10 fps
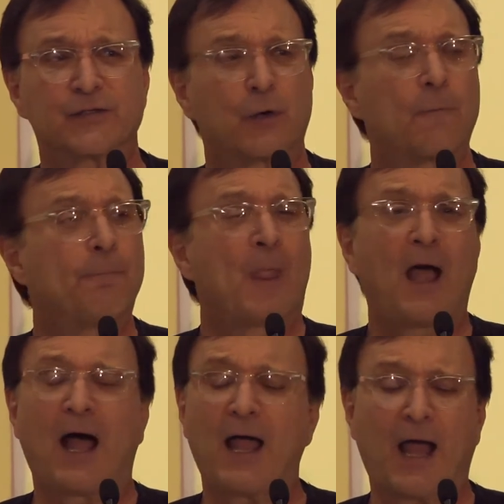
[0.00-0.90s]
So
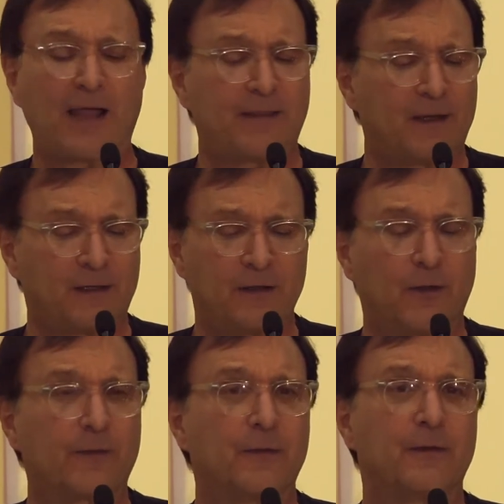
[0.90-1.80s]
I, I think you
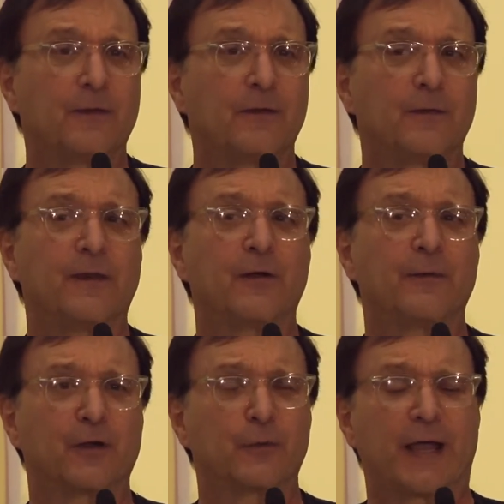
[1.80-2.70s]
know, the,
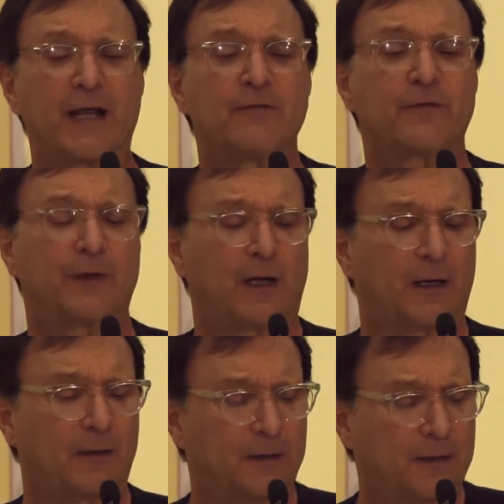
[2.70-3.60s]
the creative
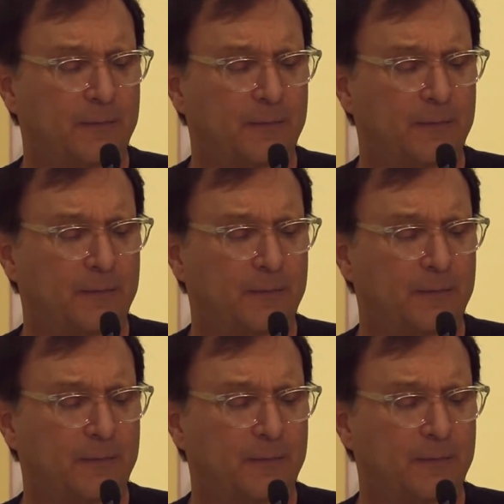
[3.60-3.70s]
uh,